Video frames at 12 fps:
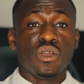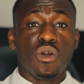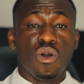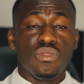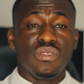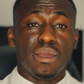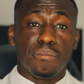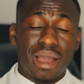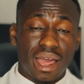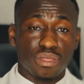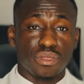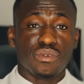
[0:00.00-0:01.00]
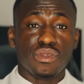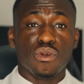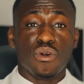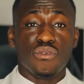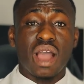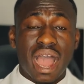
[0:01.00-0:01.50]
on the part 3
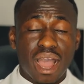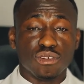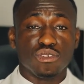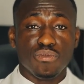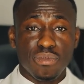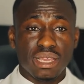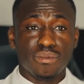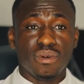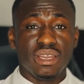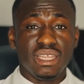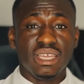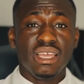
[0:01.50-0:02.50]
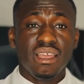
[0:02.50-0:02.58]
of how to make money,